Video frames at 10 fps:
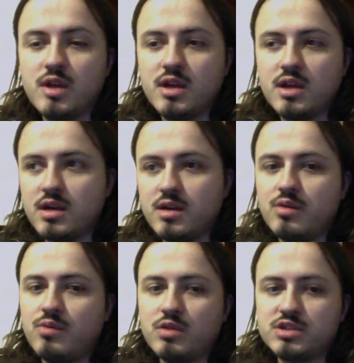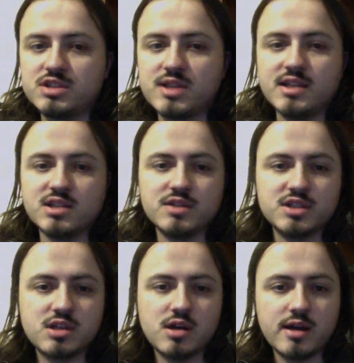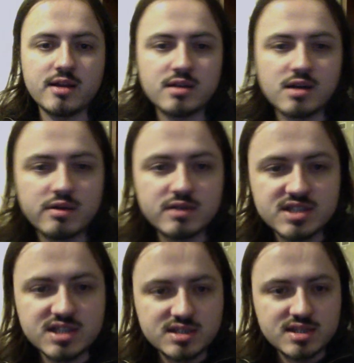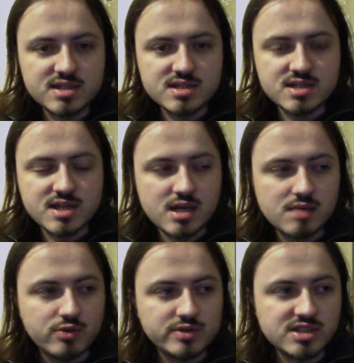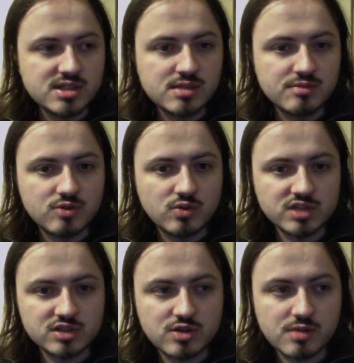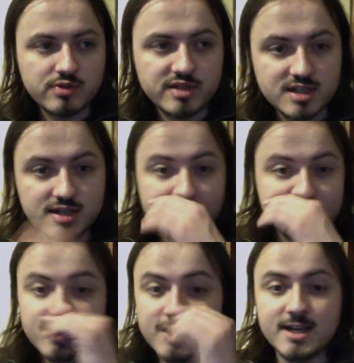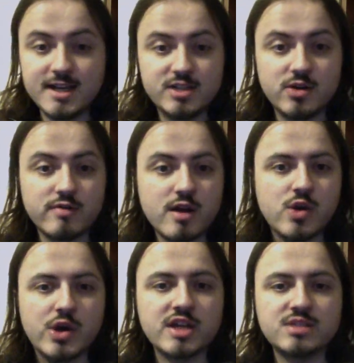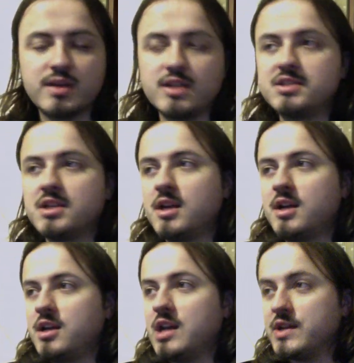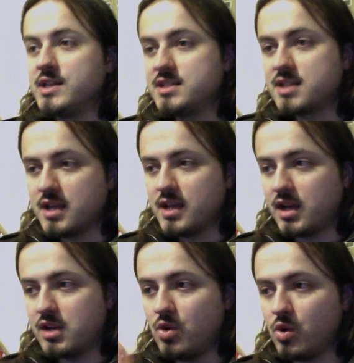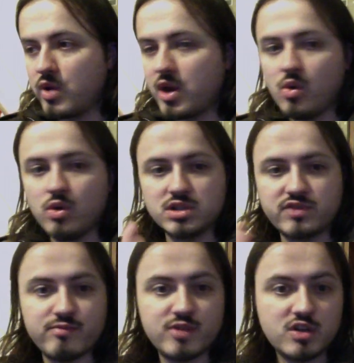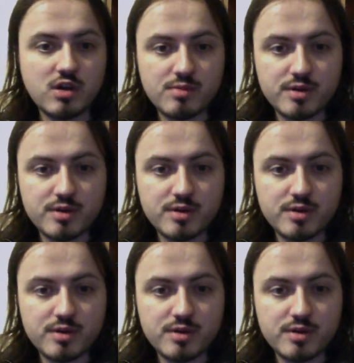what's the status on this guy? You know, is he killable? Is he going to cause us trouble?" And he said, "Yeah, he's gone rogue on us because, you know, he's ignoring orders from the top.